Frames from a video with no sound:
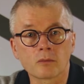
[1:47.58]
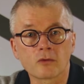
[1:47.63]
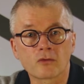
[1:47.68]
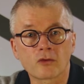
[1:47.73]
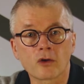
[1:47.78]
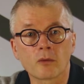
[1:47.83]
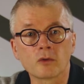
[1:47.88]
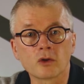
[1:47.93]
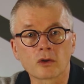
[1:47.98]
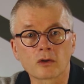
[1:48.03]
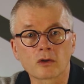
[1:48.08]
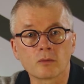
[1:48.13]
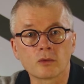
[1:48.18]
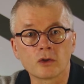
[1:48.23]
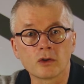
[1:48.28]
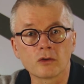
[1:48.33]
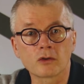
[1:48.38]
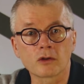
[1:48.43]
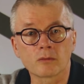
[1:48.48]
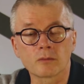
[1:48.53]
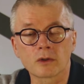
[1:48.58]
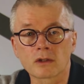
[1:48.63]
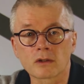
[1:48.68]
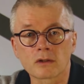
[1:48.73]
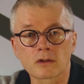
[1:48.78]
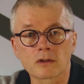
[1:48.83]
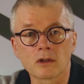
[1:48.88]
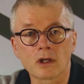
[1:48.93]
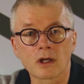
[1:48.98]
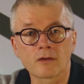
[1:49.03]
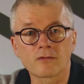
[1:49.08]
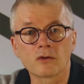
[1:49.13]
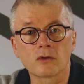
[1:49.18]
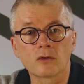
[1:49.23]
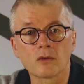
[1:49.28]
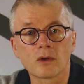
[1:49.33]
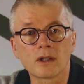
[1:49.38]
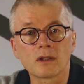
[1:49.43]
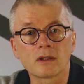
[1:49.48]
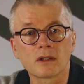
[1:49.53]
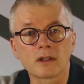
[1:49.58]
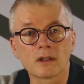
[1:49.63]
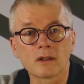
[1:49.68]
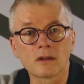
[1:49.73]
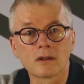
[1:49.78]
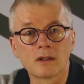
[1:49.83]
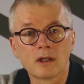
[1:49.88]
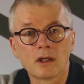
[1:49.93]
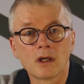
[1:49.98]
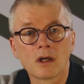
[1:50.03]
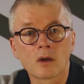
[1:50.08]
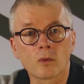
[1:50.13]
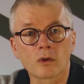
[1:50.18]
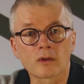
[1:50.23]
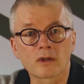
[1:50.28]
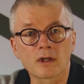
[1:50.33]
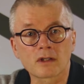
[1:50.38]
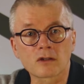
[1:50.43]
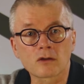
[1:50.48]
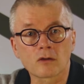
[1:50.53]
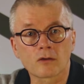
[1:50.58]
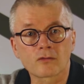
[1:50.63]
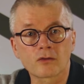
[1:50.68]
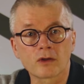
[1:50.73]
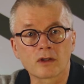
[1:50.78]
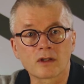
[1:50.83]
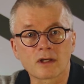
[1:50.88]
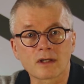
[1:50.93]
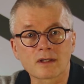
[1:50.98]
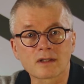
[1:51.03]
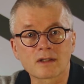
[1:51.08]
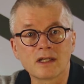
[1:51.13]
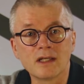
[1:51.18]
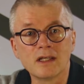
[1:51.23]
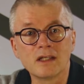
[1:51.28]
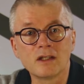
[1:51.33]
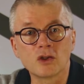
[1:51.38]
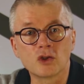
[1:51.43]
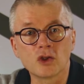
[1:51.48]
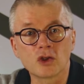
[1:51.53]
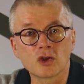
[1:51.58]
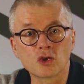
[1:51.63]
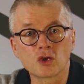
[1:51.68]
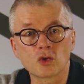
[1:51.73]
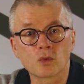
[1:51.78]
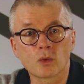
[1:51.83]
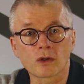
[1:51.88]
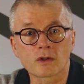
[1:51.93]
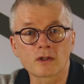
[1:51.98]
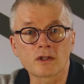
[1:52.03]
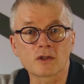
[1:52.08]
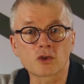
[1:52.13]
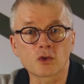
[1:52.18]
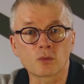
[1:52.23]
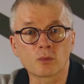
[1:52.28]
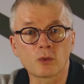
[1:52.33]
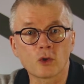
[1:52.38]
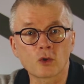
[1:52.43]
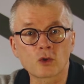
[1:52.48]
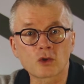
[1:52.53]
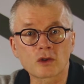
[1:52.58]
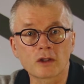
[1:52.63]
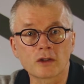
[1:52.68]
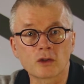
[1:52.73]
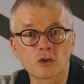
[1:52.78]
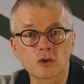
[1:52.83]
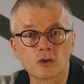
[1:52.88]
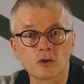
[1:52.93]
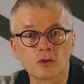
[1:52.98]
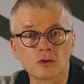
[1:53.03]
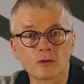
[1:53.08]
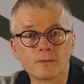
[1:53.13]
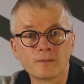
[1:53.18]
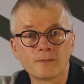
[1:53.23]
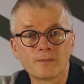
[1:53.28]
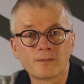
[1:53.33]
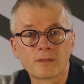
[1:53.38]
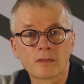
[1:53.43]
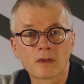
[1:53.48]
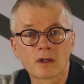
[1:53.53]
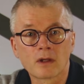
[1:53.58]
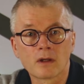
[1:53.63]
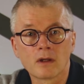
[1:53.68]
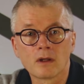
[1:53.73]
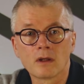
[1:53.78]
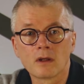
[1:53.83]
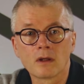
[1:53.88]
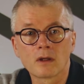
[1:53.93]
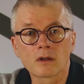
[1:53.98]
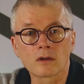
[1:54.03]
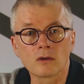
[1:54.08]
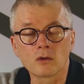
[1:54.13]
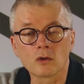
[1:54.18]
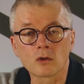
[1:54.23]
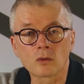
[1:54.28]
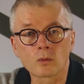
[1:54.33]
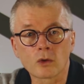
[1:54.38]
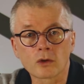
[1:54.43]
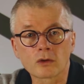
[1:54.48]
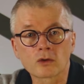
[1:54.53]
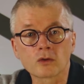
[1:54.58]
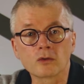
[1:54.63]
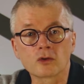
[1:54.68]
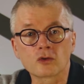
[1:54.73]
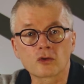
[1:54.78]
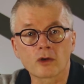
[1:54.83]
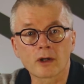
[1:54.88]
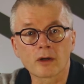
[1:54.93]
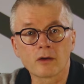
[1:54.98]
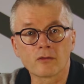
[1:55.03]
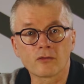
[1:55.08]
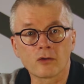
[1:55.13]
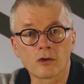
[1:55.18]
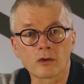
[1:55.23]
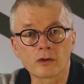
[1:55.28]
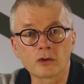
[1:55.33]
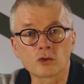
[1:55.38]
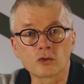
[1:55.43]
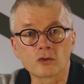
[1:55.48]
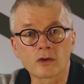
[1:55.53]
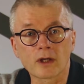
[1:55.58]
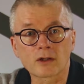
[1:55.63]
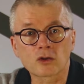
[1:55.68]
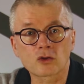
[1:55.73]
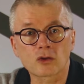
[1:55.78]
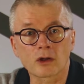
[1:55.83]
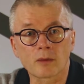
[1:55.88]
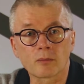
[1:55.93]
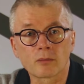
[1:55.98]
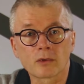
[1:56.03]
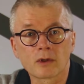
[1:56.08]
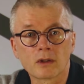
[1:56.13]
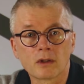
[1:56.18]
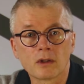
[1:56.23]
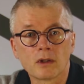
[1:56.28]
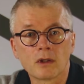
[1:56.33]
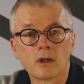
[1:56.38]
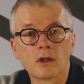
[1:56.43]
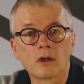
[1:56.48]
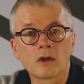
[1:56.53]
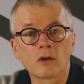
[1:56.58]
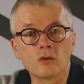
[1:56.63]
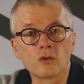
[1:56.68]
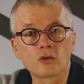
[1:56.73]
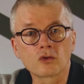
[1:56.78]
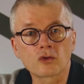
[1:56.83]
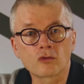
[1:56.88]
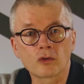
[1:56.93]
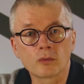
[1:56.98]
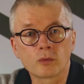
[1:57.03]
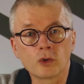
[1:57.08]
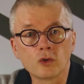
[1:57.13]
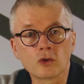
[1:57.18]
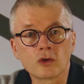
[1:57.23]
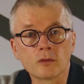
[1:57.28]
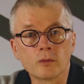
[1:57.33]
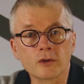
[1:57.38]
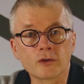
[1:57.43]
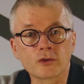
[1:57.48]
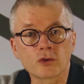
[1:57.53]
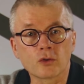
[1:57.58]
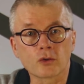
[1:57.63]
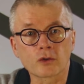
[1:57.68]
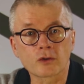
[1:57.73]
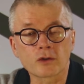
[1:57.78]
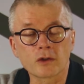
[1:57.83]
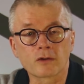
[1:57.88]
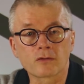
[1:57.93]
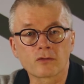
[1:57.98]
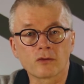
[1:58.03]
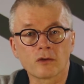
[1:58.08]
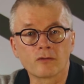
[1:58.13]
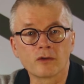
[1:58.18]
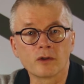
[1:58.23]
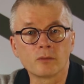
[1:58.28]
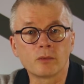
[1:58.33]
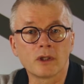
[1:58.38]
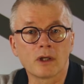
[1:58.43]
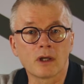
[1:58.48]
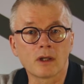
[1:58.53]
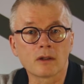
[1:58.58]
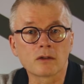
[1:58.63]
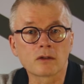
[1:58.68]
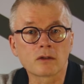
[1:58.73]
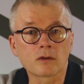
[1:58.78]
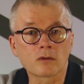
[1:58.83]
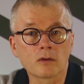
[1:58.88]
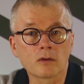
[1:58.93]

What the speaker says: from your computer, because you have no idea what that software does in addition to what it's supposedly to do. You don't want to fall into that trap. Use reputable sources for VPN